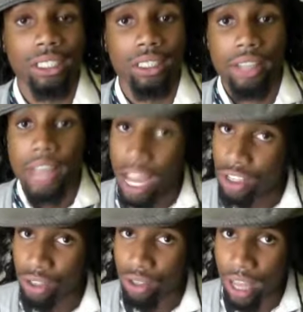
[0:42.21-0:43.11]
The
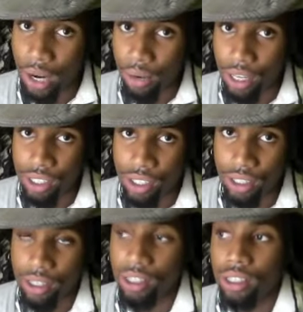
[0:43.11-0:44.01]
answer to that
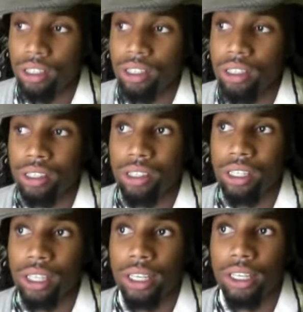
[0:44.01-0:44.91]
question
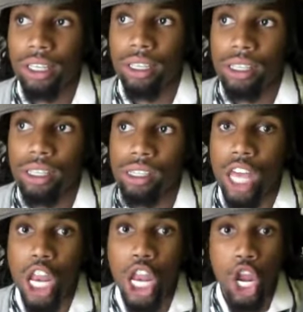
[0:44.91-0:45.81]
is
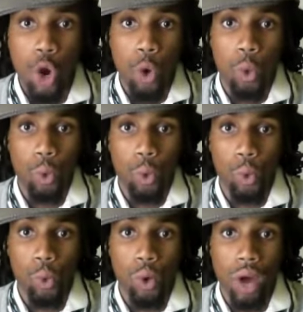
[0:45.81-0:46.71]
no.
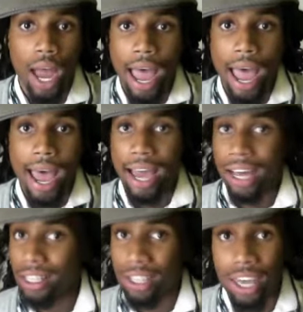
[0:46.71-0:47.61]

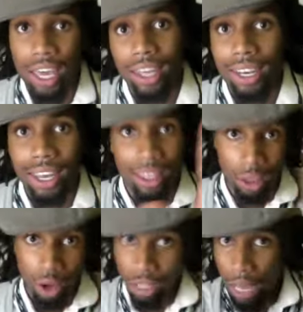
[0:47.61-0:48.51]
I'm, and
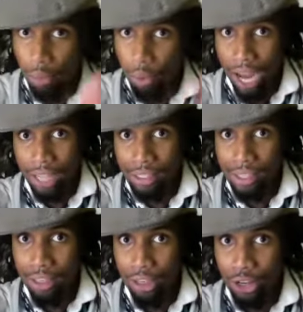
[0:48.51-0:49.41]
hold up, wait,
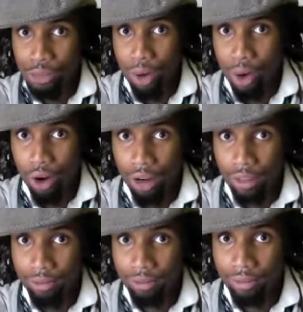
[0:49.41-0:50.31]
there's more.
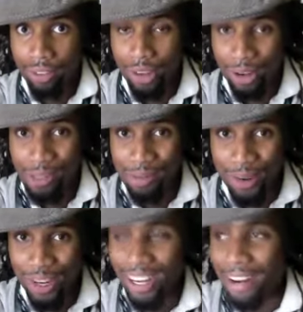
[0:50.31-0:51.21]
There's
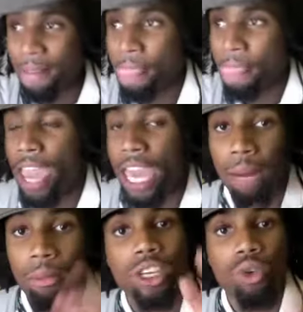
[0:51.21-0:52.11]
more. And I'm going
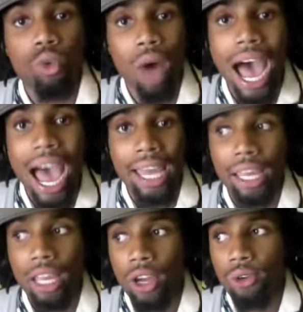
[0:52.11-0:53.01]
to tell you
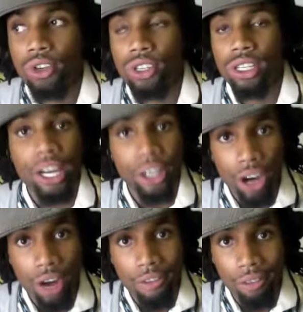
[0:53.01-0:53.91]
why you should cut
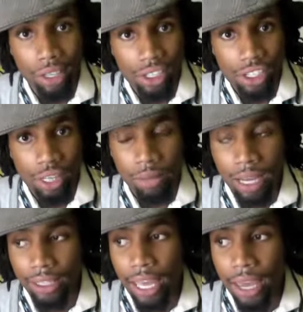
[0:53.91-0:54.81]
off a relationship
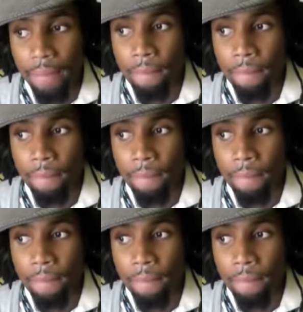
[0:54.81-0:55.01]
like that.